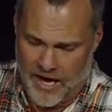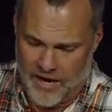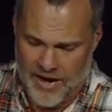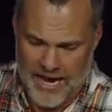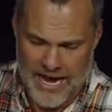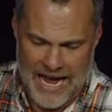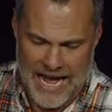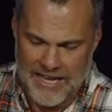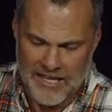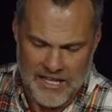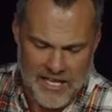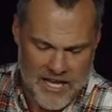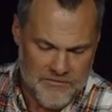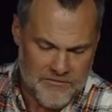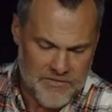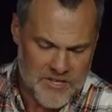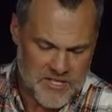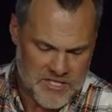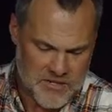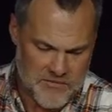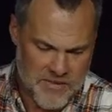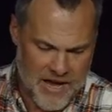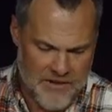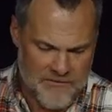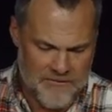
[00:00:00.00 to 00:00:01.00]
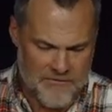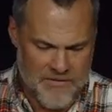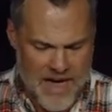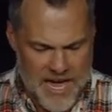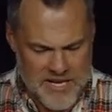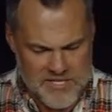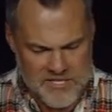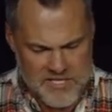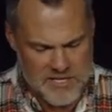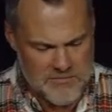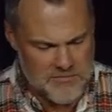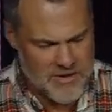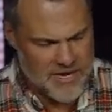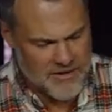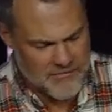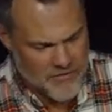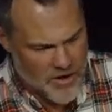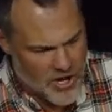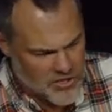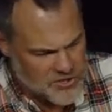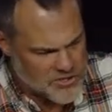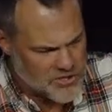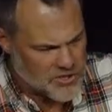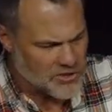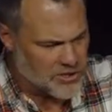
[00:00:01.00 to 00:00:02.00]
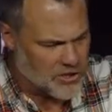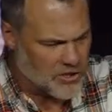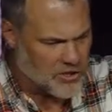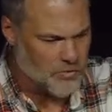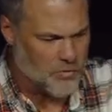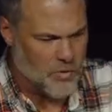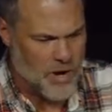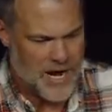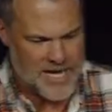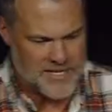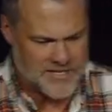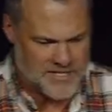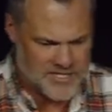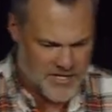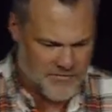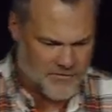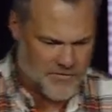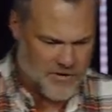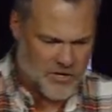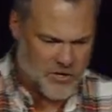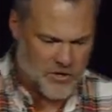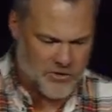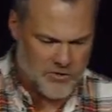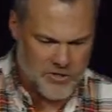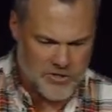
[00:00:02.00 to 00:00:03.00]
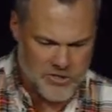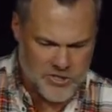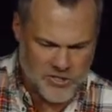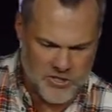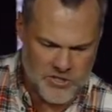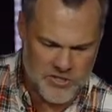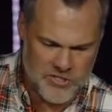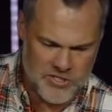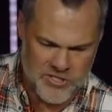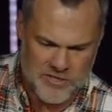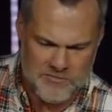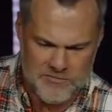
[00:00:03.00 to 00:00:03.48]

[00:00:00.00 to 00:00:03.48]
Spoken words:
All right, I love this about fasting, but I've also learned why it's difficult in the church.